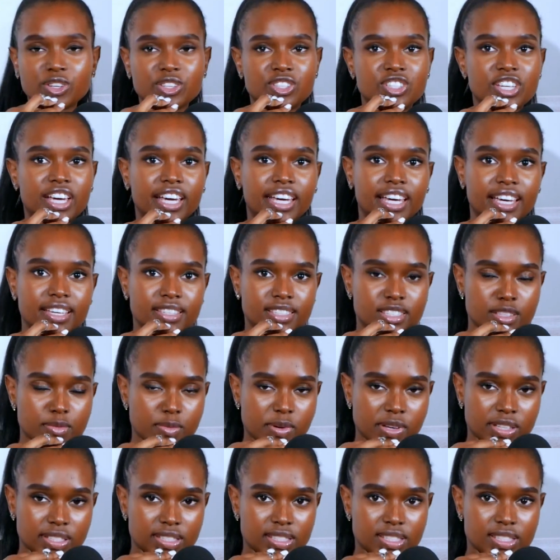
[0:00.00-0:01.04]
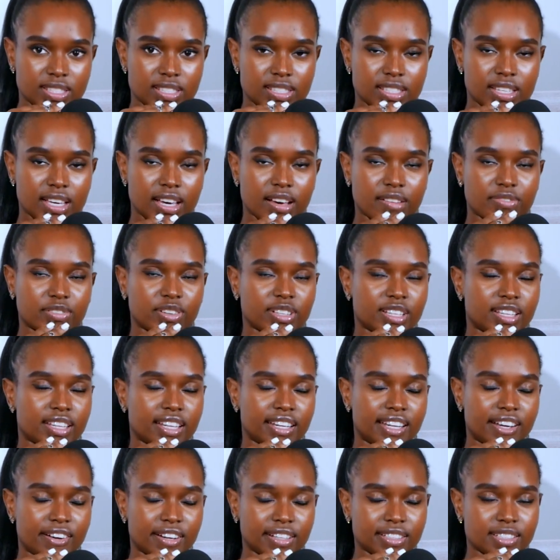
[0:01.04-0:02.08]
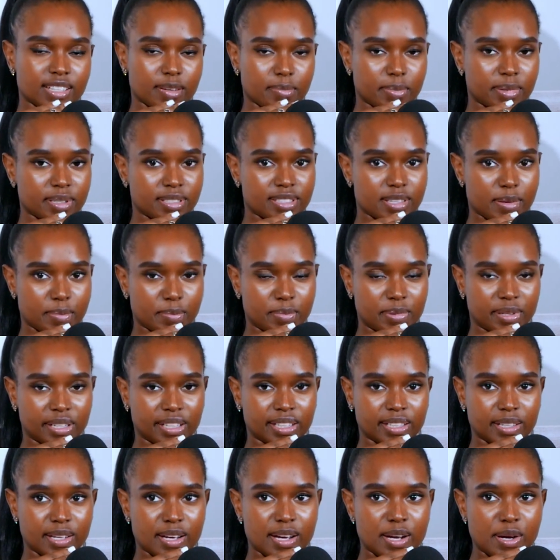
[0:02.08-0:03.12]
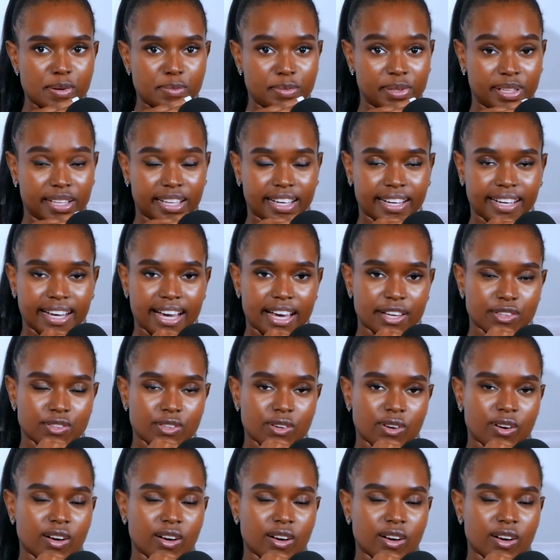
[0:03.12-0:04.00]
So J.K. Simmons, I've forgotten the director, but, but really, brilliant guy.